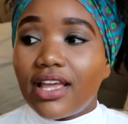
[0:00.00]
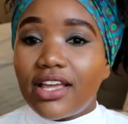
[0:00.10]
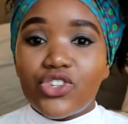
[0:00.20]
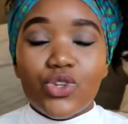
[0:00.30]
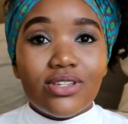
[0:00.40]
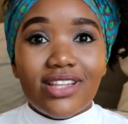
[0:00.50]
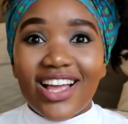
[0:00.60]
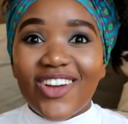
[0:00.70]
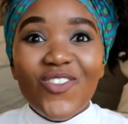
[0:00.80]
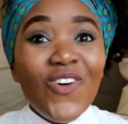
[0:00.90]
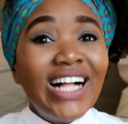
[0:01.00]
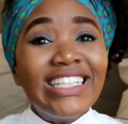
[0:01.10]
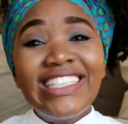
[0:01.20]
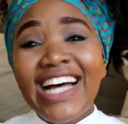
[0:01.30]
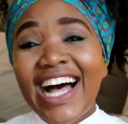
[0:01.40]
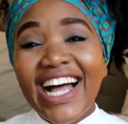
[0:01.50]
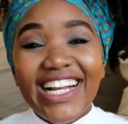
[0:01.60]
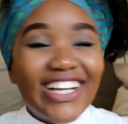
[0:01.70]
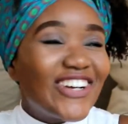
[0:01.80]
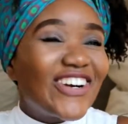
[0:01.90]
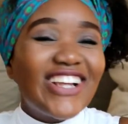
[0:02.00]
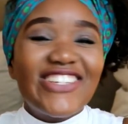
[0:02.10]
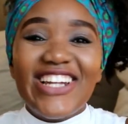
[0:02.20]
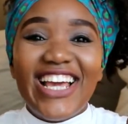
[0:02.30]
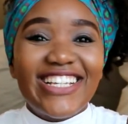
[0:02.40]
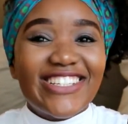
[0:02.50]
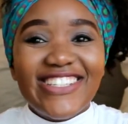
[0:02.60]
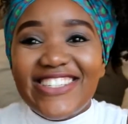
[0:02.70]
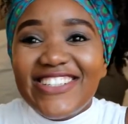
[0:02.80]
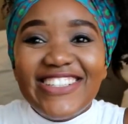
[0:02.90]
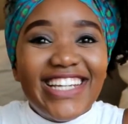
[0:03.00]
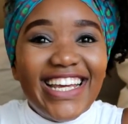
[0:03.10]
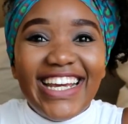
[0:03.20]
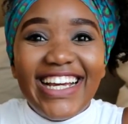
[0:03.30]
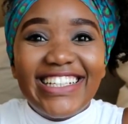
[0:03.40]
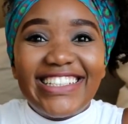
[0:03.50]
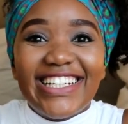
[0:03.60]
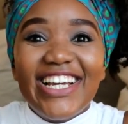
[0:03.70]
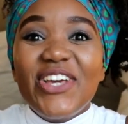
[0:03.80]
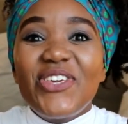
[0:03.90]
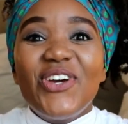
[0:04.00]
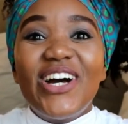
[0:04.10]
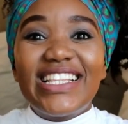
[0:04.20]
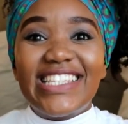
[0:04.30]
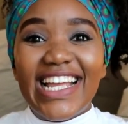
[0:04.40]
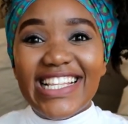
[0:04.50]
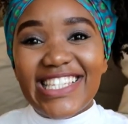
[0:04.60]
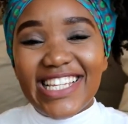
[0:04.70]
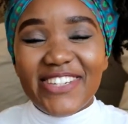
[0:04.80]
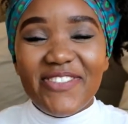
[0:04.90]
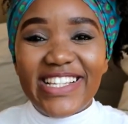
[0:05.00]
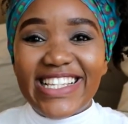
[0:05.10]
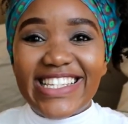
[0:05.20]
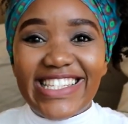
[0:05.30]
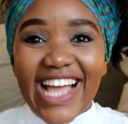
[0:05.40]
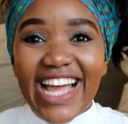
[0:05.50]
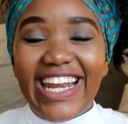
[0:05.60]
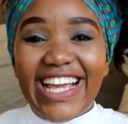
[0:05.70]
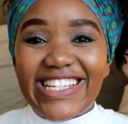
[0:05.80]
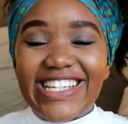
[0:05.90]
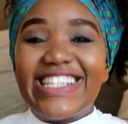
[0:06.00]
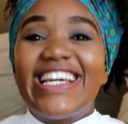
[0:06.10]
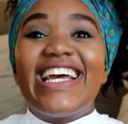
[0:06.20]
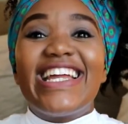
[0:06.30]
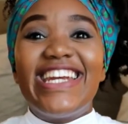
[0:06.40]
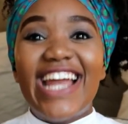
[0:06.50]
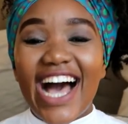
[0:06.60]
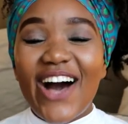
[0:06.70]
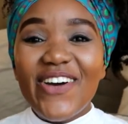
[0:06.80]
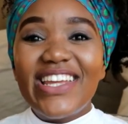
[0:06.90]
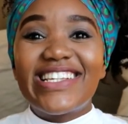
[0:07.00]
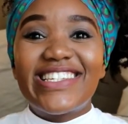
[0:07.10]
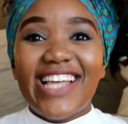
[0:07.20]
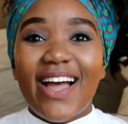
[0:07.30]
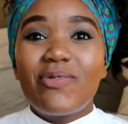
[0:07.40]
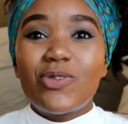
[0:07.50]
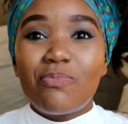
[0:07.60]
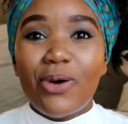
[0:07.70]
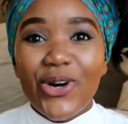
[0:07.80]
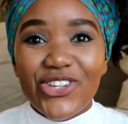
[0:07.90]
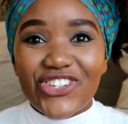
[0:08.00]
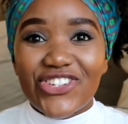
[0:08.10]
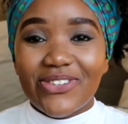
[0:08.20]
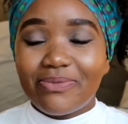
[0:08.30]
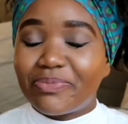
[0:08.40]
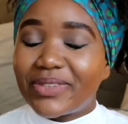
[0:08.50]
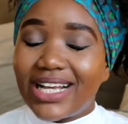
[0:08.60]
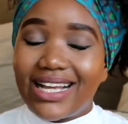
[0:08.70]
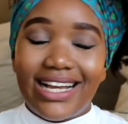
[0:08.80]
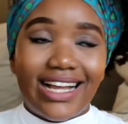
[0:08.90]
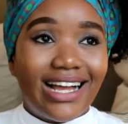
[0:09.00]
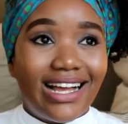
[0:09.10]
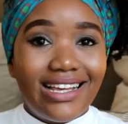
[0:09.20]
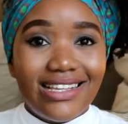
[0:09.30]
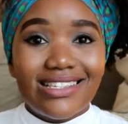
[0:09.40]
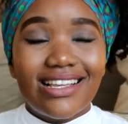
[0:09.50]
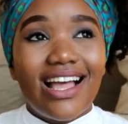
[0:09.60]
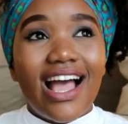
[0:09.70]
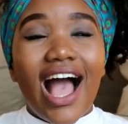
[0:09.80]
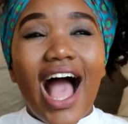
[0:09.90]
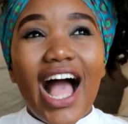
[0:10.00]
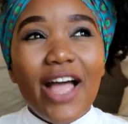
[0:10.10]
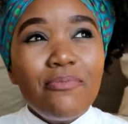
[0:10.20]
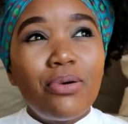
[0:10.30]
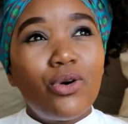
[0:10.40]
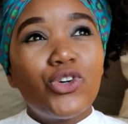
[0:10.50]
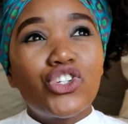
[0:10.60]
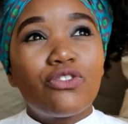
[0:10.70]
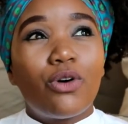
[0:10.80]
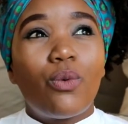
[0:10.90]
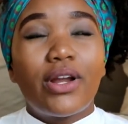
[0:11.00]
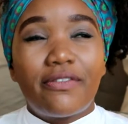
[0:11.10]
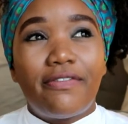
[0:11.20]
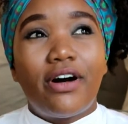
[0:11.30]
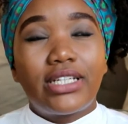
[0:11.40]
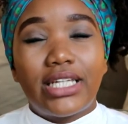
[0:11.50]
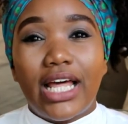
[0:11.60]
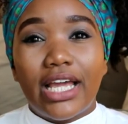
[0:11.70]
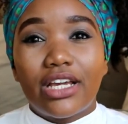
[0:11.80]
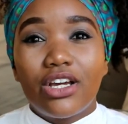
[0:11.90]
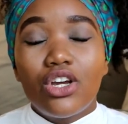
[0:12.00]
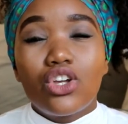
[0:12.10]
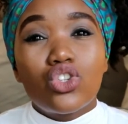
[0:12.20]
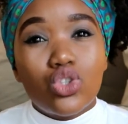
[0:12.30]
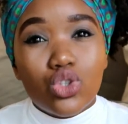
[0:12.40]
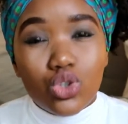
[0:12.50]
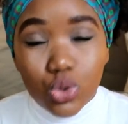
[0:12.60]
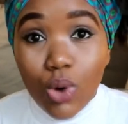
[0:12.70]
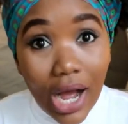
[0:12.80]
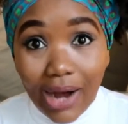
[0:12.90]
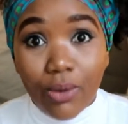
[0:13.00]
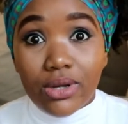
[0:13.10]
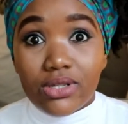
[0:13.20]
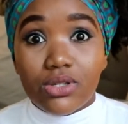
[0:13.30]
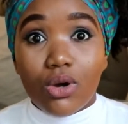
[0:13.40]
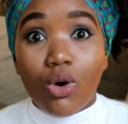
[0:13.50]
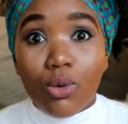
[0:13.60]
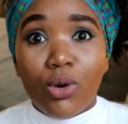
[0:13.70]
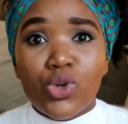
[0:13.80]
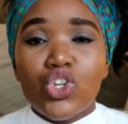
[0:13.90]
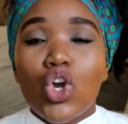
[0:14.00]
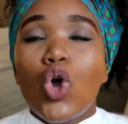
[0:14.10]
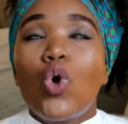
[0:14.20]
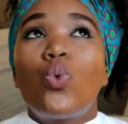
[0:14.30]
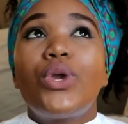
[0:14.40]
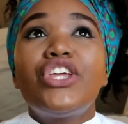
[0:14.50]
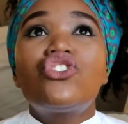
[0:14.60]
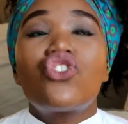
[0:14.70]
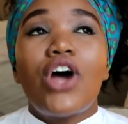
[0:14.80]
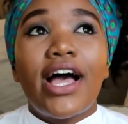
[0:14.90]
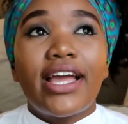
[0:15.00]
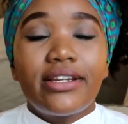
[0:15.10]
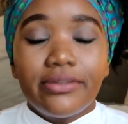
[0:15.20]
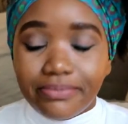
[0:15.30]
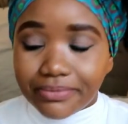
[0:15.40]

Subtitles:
and she was like, well done, congratulations, you did it. You are 10 centimeters dilated. Now it is time to push. Guys, I pushed for what felt like 2 hours almost. We tried